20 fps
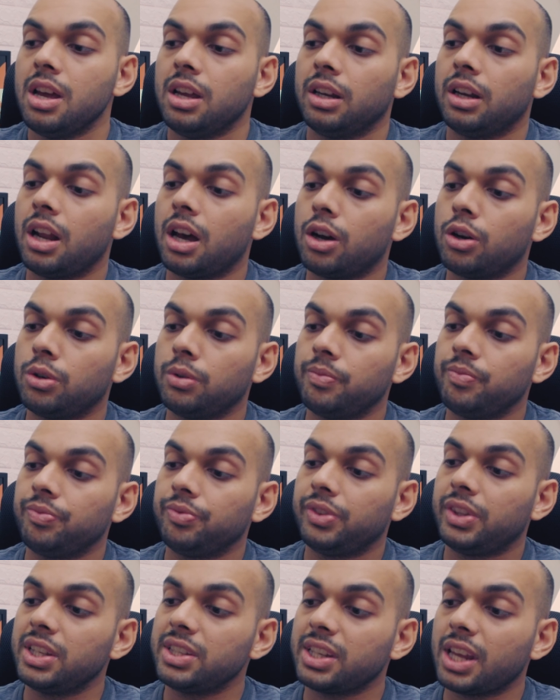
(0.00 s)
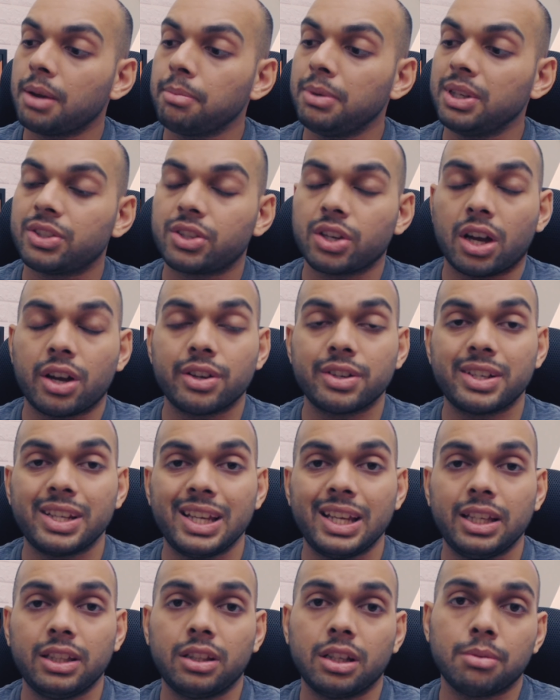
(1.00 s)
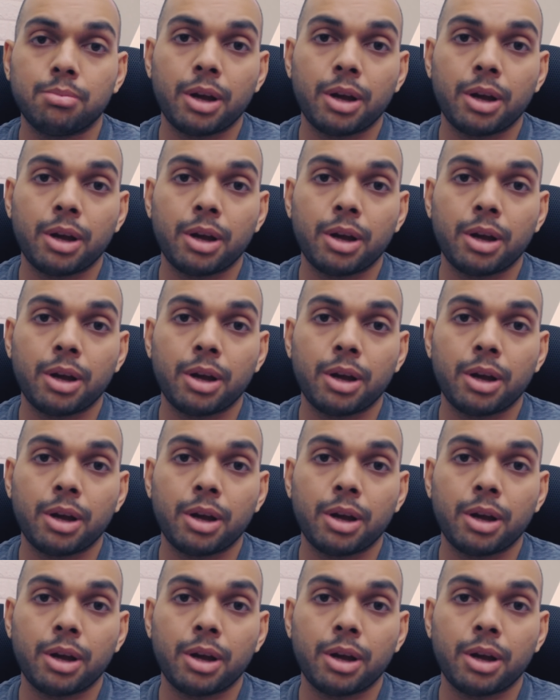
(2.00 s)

Now, this can be charged either